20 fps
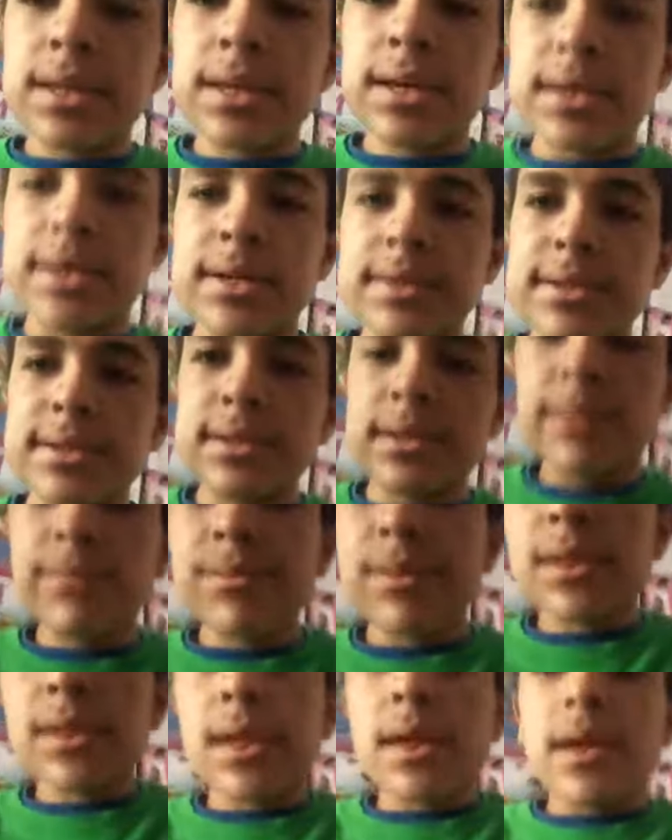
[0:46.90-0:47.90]
this
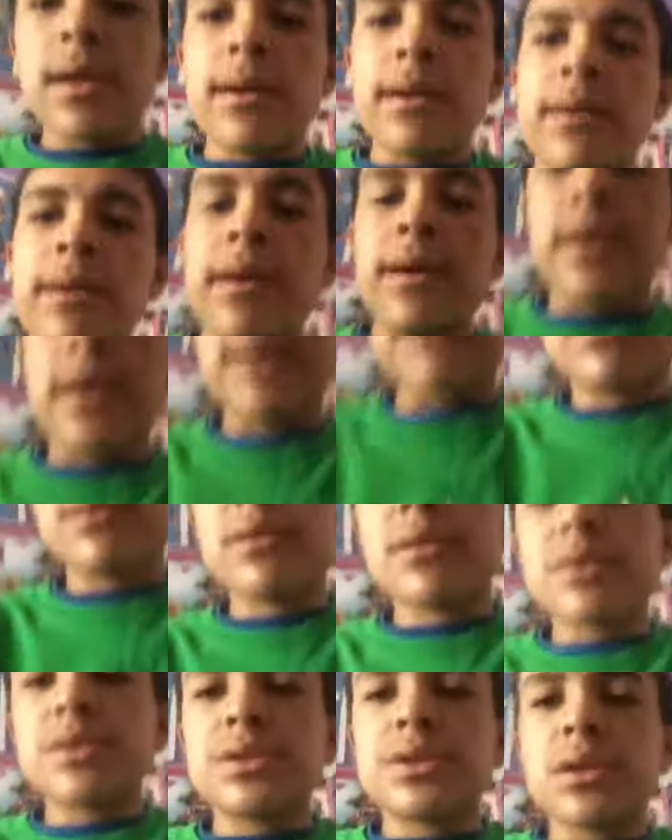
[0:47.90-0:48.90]
GameCube
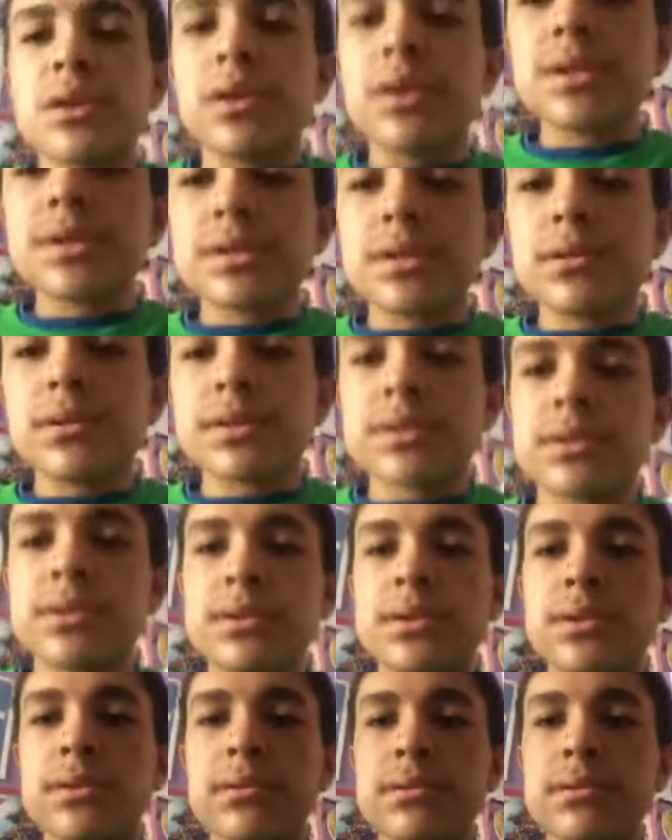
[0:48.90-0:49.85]
controller. So let's go.